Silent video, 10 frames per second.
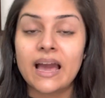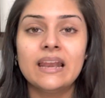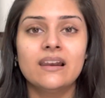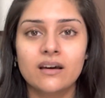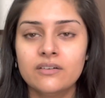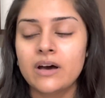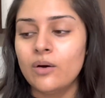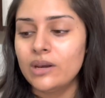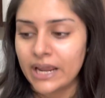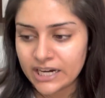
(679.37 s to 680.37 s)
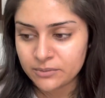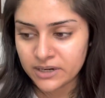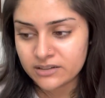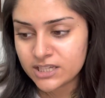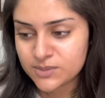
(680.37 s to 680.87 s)
I love how
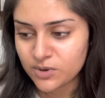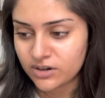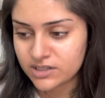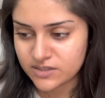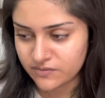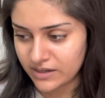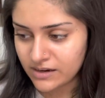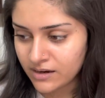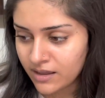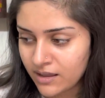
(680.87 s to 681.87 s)
lightweight these products feel.